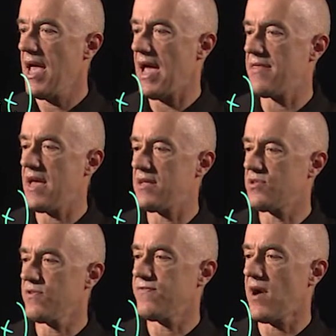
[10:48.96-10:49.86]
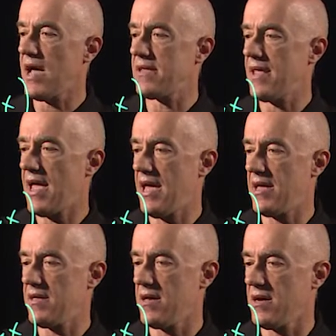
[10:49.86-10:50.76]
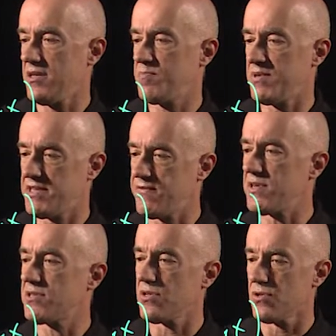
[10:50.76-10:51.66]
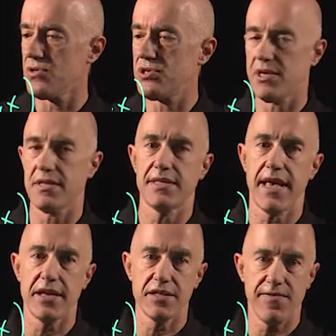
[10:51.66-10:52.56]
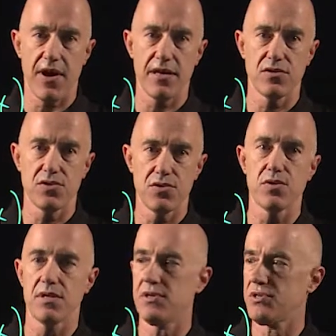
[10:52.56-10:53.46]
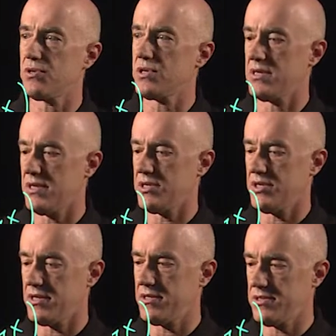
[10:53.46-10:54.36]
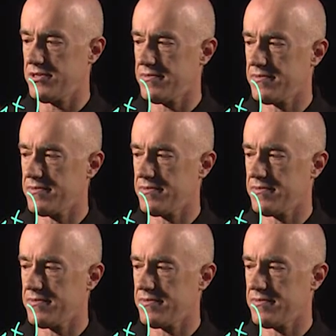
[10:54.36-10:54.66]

and then to find a uh, specific solution satisfying two initial conditions.